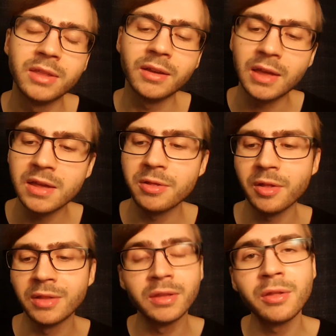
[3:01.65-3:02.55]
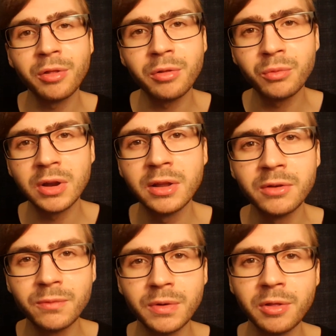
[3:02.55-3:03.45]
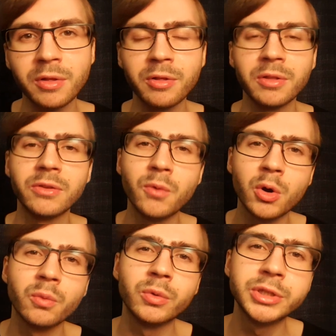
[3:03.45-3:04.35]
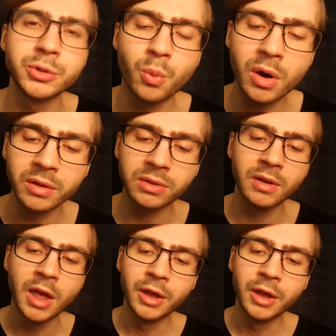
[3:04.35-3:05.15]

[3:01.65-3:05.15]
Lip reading: the case, and this is really in physics, in the world, what you want.